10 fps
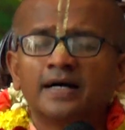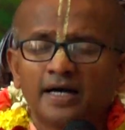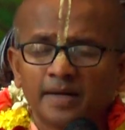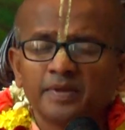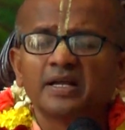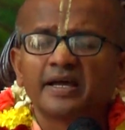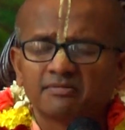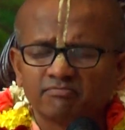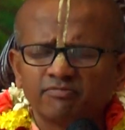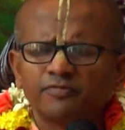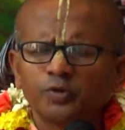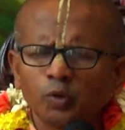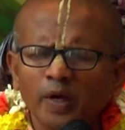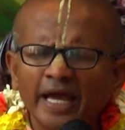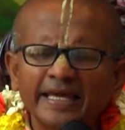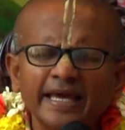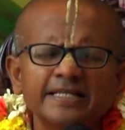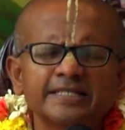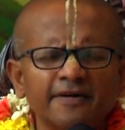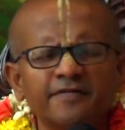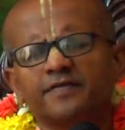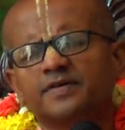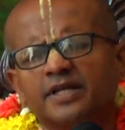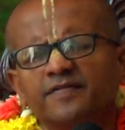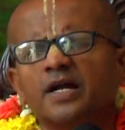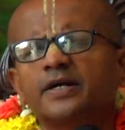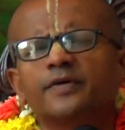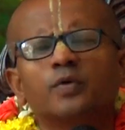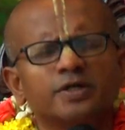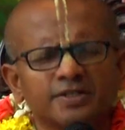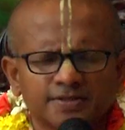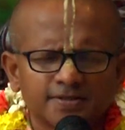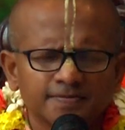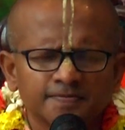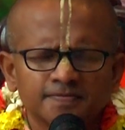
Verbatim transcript: I mean like to engage everyone, even our devotees.